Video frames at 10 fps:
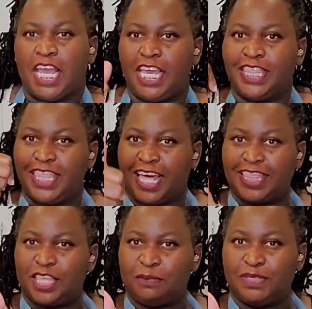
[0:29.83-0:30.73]
hit
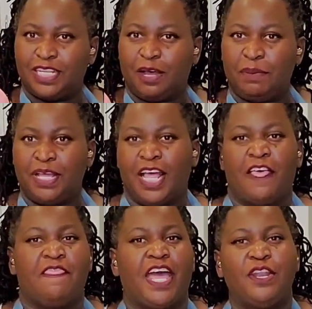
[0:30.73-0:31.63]
that thumbs up,
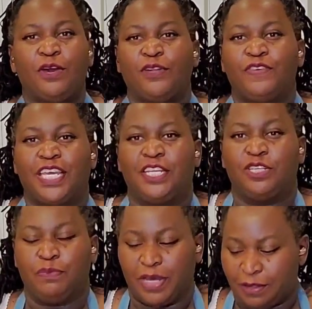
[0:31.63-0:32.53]
that
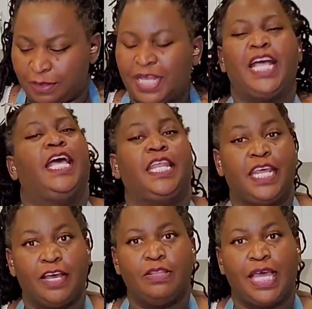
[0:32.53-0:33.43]
notification bell.
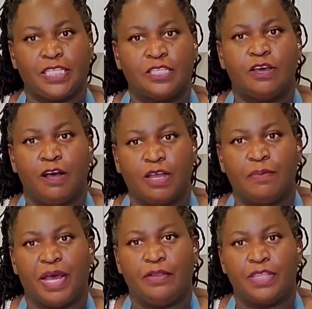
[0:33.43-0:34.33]
Now let's talk
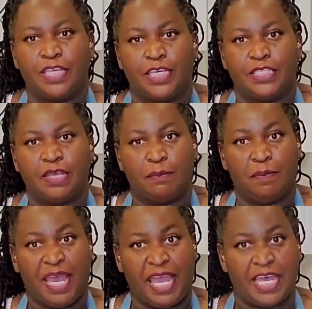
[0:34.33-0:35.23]
about these
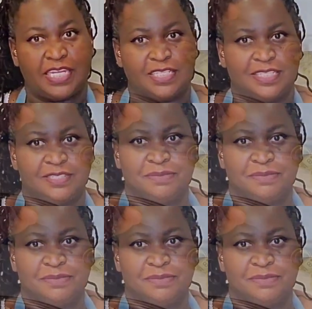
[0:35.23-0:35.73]
pans.